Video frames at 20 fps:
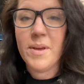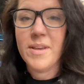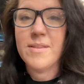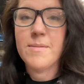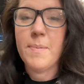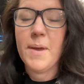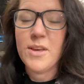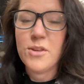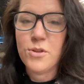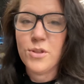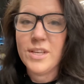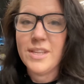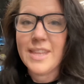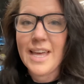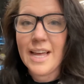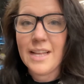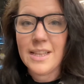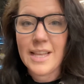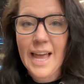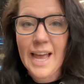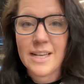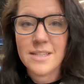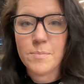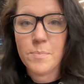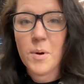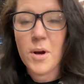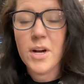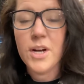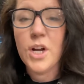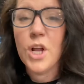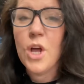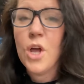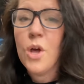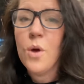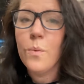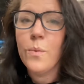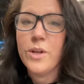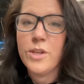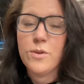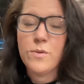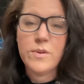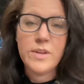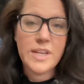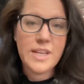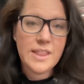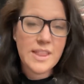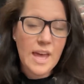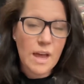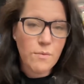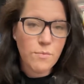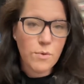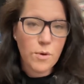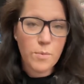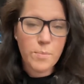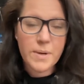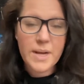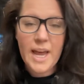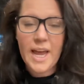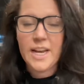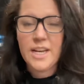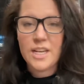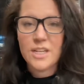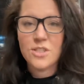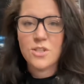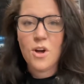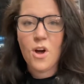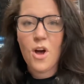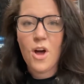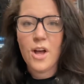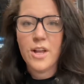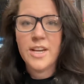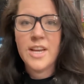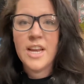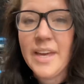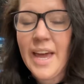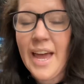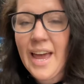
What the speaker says: especially that last part when you need that rope kind of taut